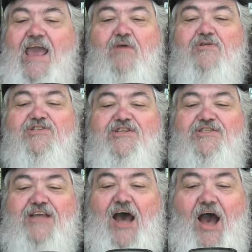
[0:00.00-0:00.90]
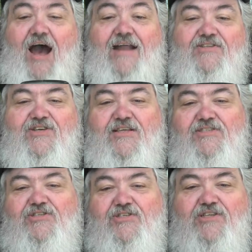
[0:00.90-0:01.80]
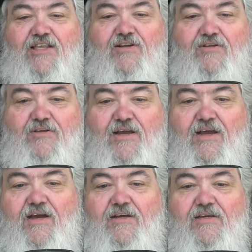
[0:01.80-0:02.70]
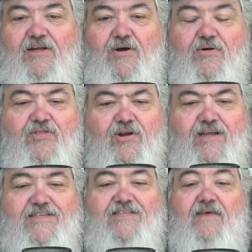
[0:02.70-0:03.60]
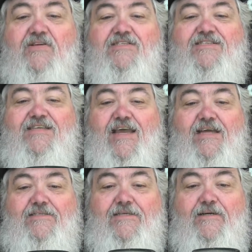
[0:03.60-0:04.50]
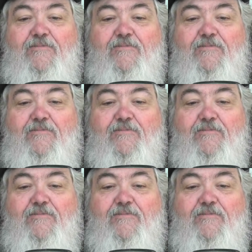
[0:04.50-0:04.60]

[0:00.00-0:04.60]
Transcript: it was just odd. So this is just a little, you know, 37-second